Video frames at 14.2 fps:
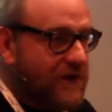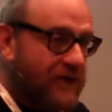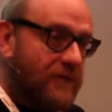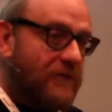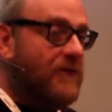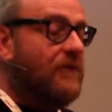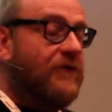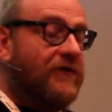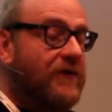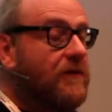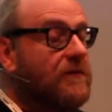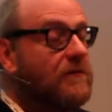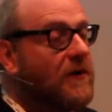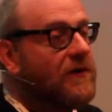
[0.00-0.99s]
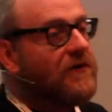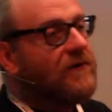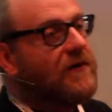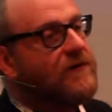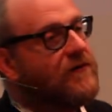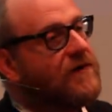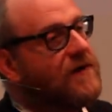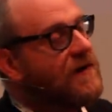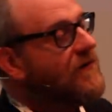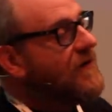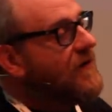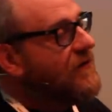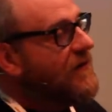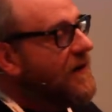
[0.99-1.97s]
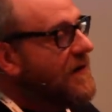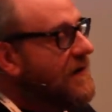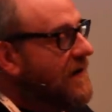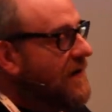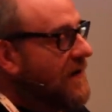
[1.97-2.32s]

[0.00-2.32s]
sometimes two monitor engineers actually,